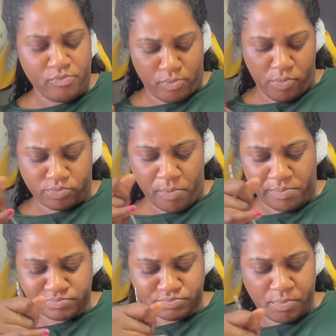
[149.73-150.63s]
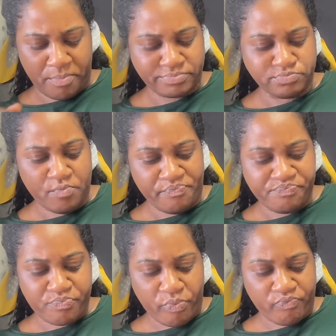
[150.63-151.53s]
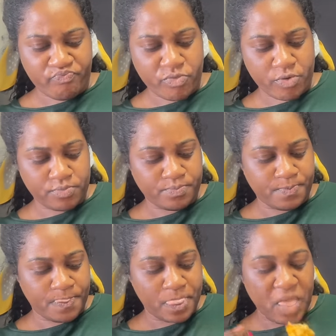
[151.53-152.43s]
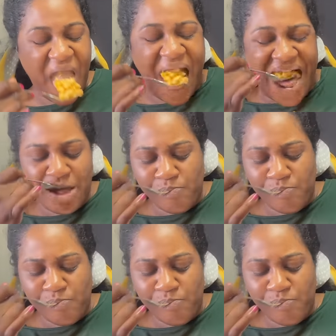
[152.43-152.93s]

I'm going to use too much sauce now this because I want to save it back for Monday.